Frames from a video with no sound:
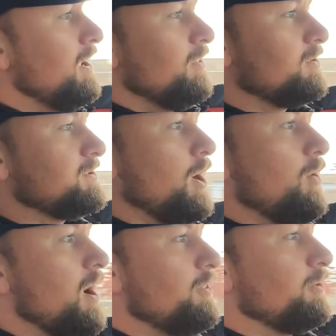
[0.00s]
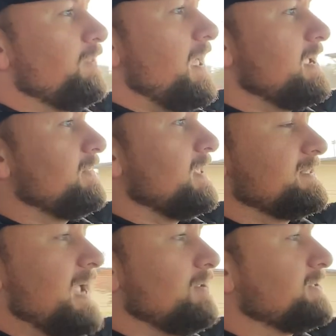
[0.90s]
There's no other thing that
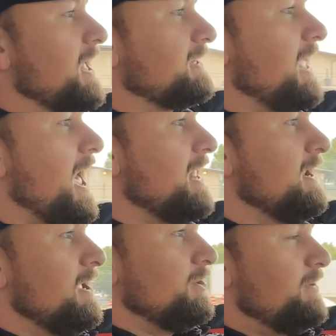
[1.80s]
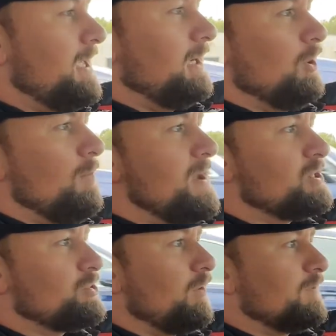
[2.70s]
sounds like that. You get a little
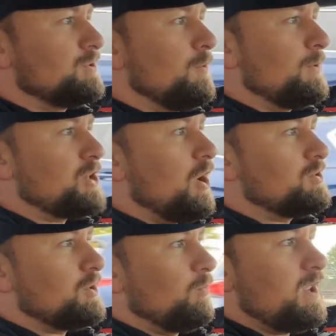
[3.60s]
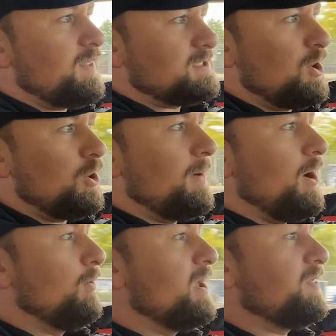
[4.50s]
mixture of a supercharger with a
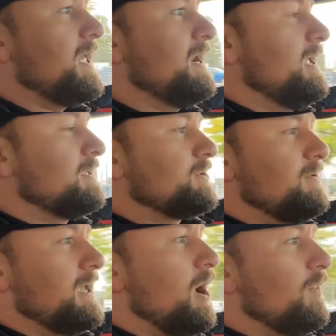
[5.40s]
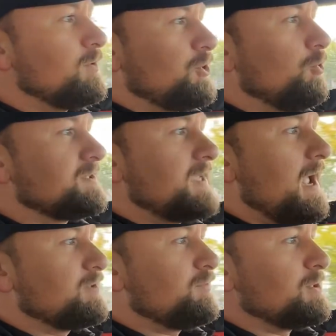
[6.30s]
turbo with it, so you get all those cool
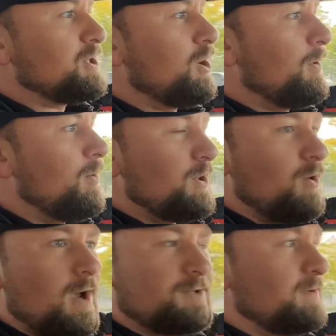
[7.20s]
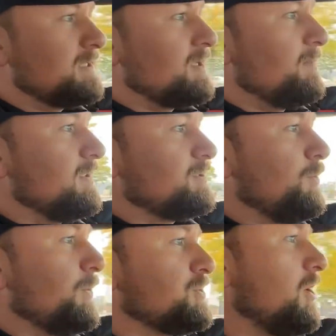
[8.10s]
sounds from a turbo, but you also get some of the
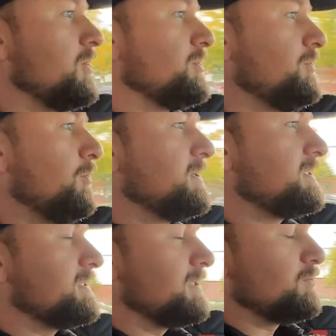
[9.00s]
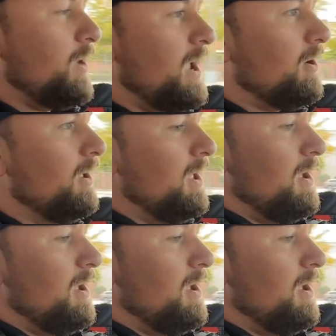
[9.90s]
supercharger noises as well.